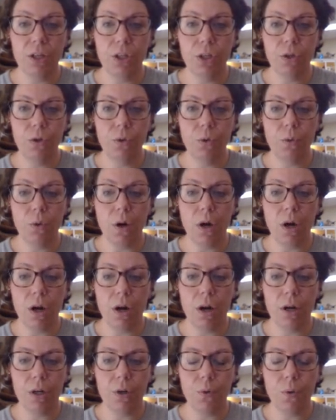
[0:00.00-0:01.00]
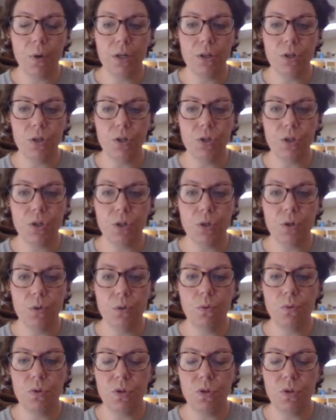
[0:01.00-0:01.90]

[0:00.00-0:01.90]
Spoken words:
you are going to do